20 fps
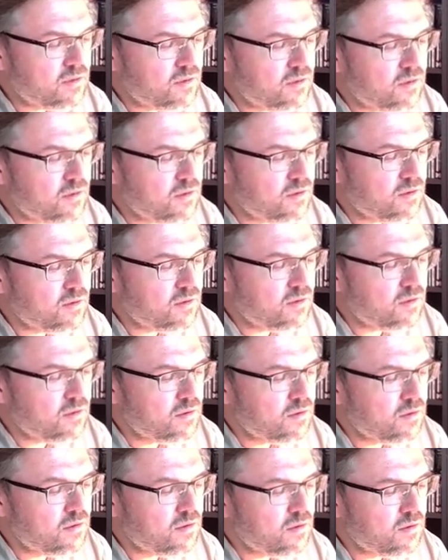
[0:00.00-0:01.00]

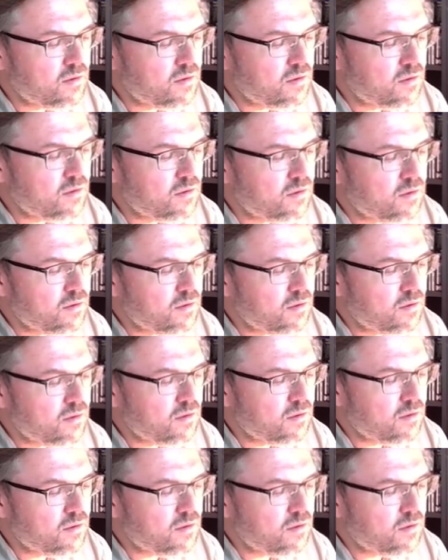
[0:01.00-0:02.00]

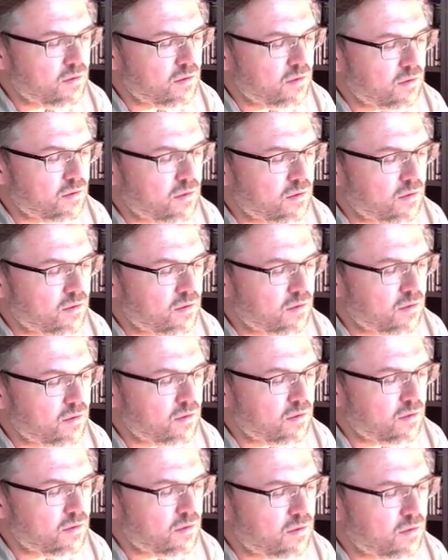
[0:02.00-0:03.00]

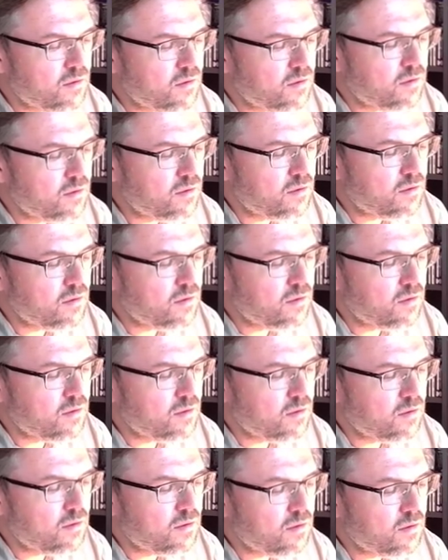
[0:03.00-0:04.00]

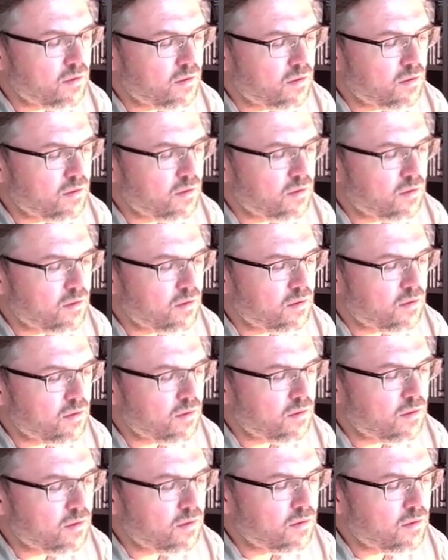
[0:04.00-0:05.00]

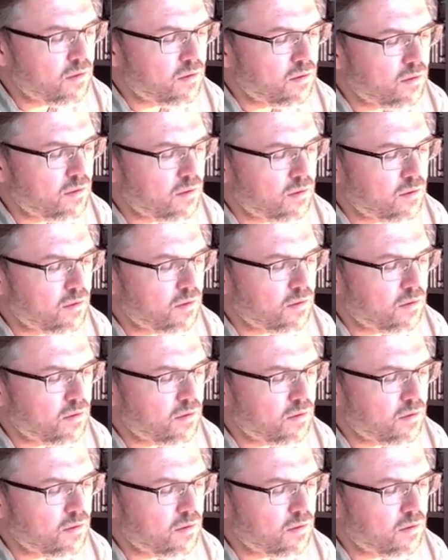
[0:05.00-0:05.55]
(silence)